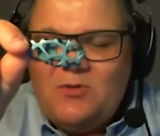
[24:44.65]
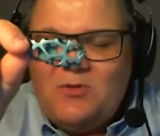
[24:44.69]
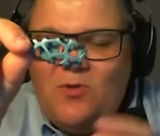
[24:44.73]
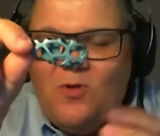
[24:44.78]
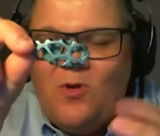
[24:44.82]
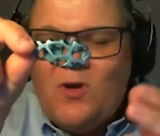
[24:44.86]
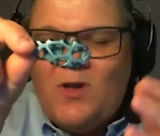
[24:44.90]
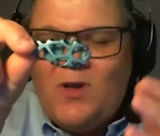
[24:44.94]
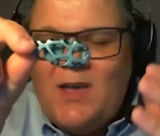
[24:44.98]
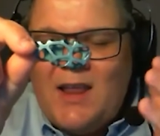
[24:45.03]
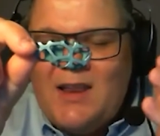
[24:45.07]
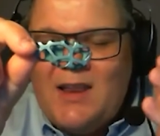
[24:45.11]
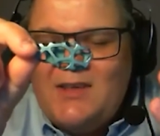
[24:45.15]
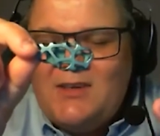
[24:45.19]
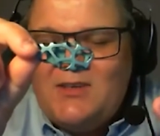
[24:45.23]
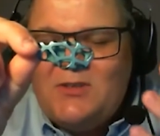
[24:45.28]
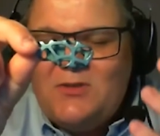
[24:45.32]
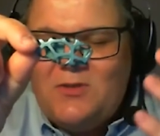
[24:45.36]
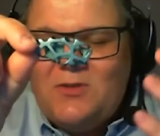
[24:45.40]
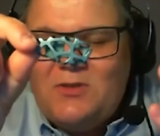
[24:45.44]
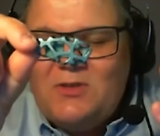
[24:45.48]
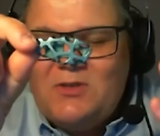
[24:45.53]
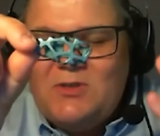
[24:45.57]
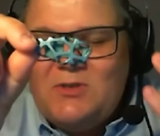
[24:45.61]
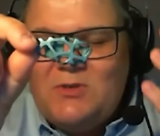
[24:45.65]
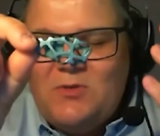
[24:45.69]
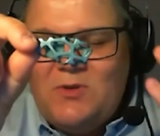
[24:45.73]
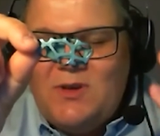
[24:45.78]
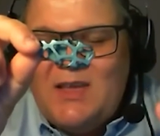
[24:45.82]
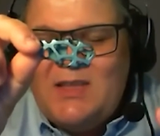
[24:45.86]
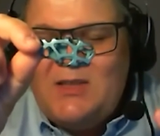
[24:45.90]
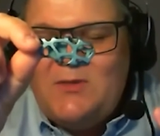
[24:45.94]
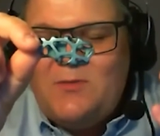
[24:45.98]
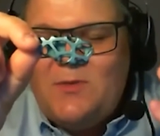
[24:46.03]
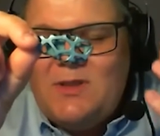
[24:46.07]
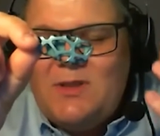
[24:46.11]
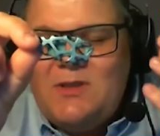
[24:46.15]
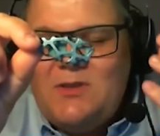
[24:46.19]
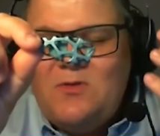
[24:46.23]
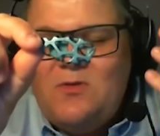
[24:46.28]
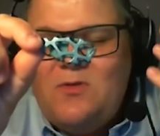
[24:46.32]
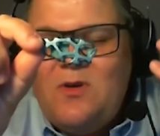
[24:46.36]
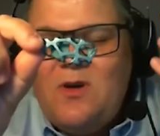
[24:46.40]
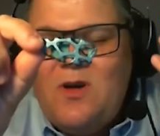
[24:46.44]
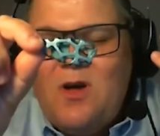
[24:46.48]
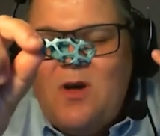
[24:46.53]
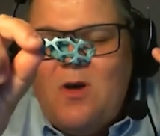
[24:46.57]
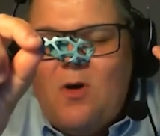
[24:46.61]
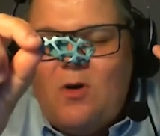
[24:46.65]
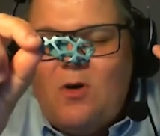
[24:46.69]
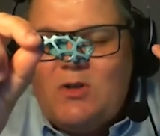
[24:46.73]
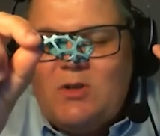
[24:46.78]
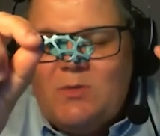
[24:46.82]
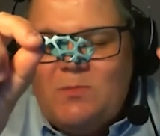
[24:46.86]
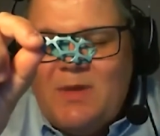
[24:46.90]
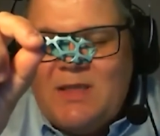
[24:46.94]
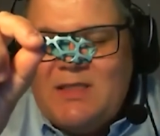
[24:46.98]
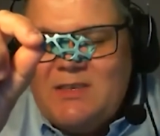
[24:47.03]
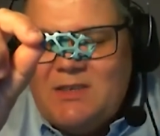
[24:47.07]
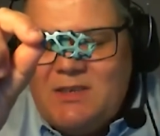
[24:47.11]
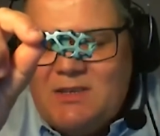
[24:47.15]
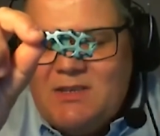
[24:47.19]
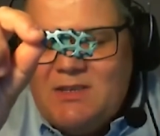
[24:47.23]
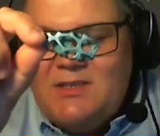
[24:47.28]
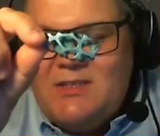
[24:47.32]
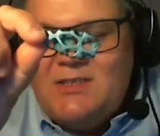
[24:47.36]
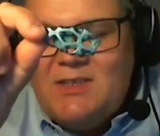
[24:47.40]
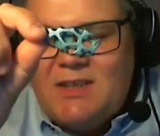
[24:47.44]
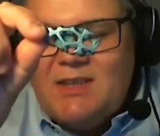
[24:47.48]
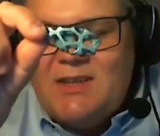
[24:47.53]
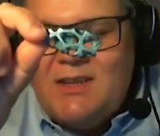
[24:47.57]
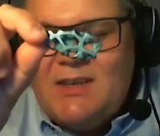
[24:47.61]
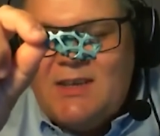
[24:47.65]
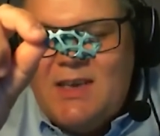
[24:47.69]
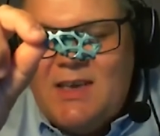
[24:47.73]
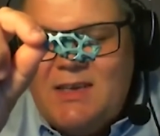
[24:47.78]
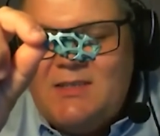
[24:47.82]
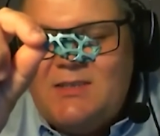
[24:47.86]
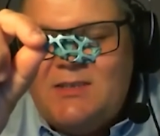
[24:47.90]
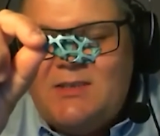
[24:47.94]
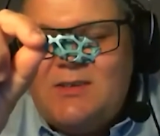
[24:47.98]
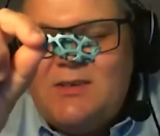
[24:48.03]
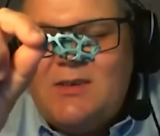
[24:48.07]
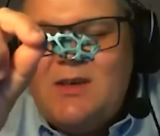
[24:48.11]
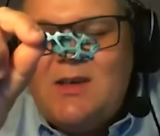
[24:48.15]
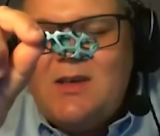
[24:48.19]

to organic structures you get when you automatically generate